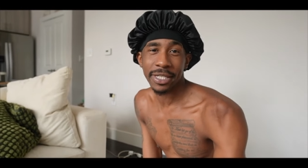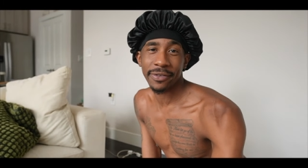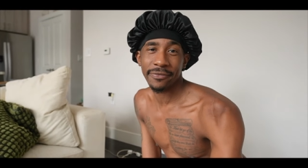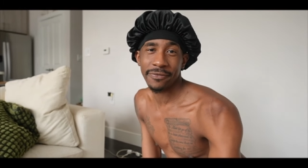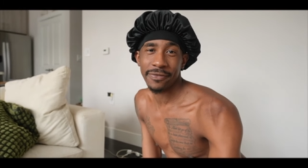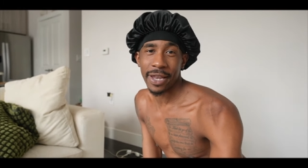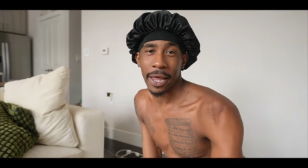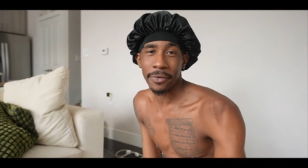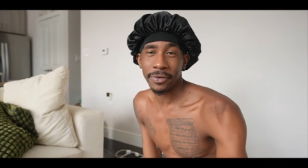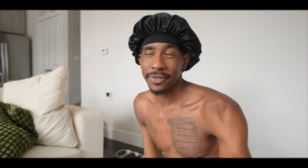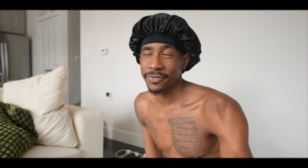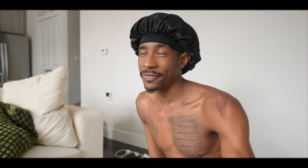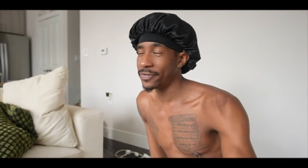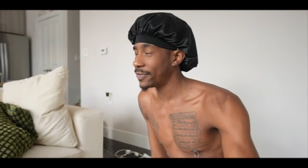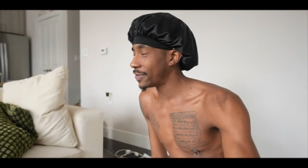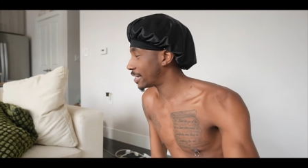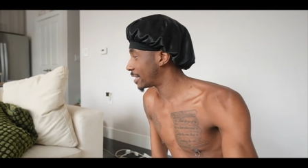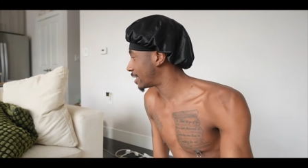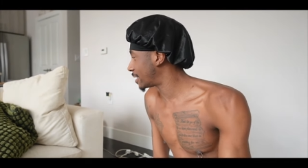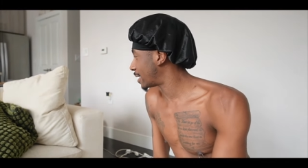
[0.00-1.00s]
in the, i was
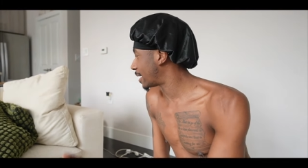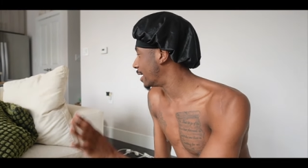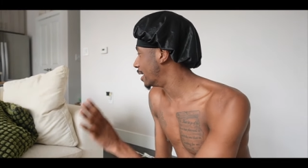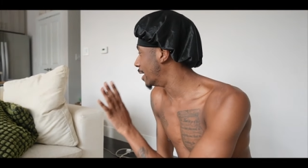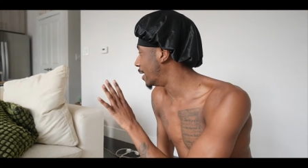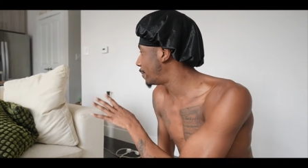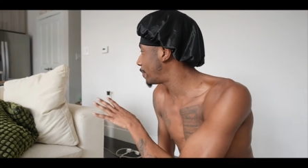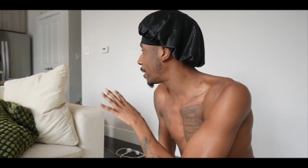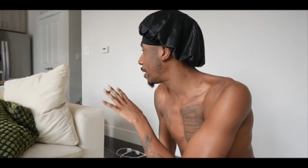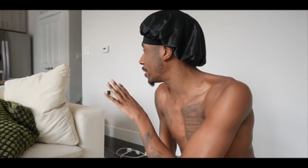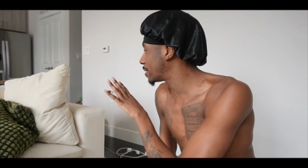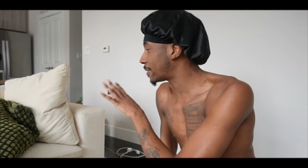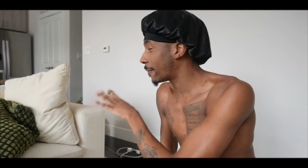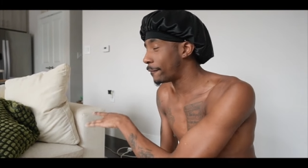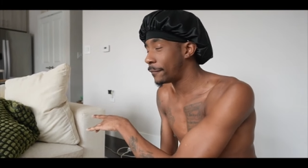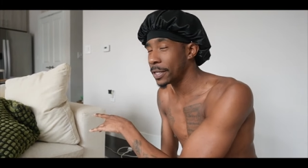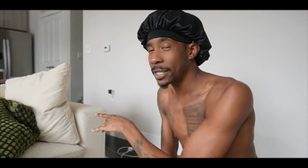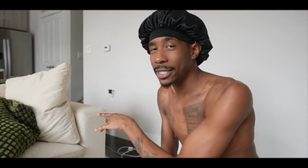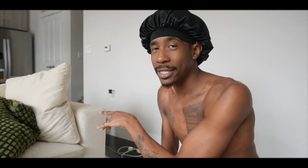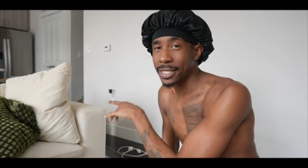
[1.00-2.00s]
finna upload some
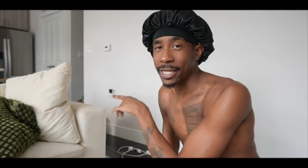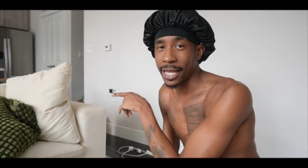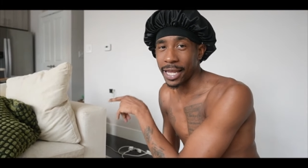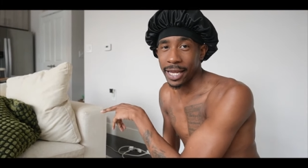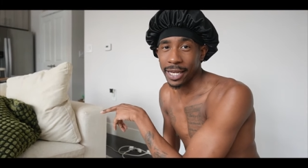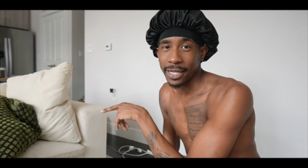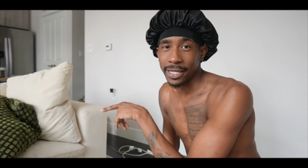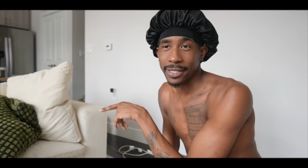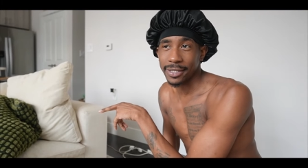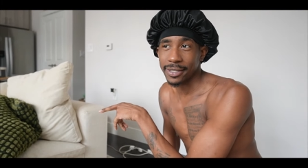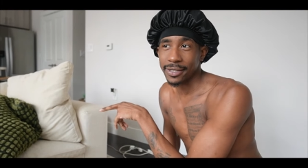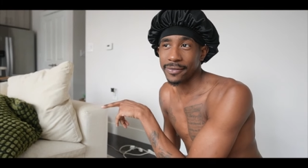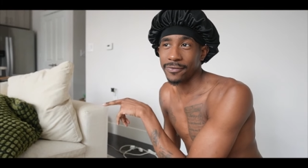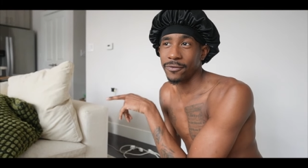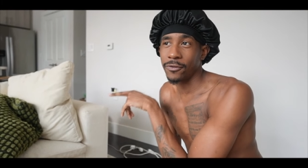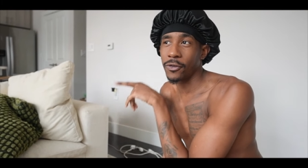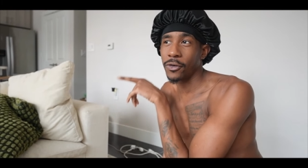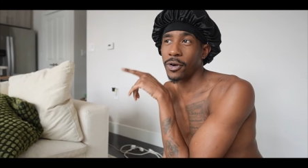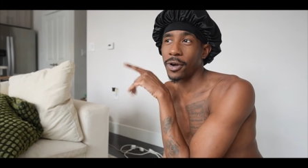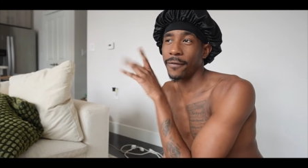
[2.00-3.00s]
footage to edit
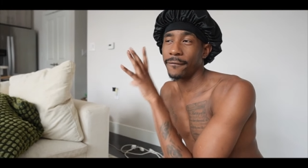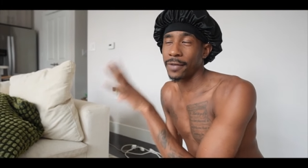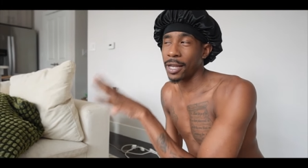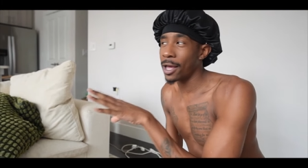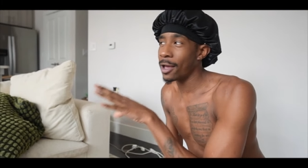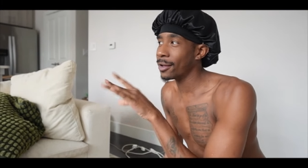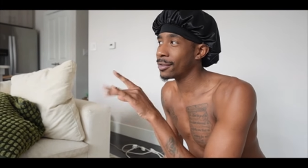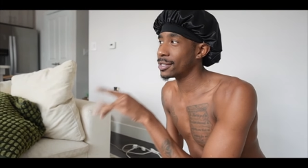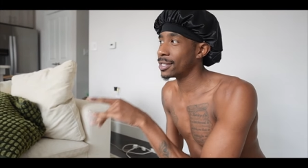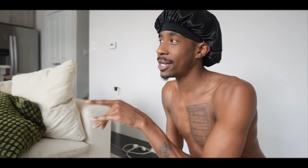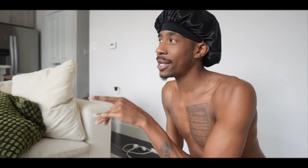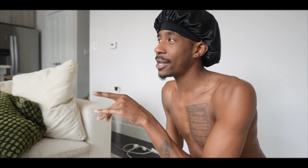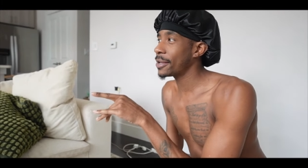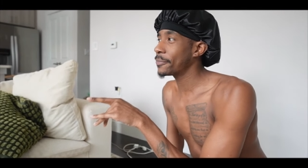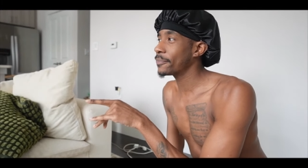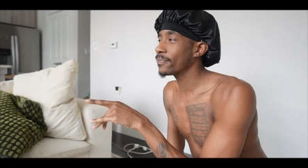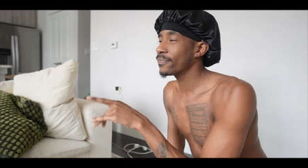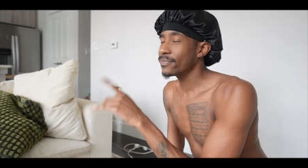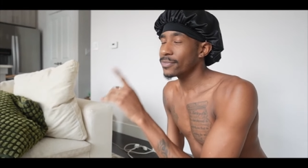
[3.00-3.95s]
for a vlog today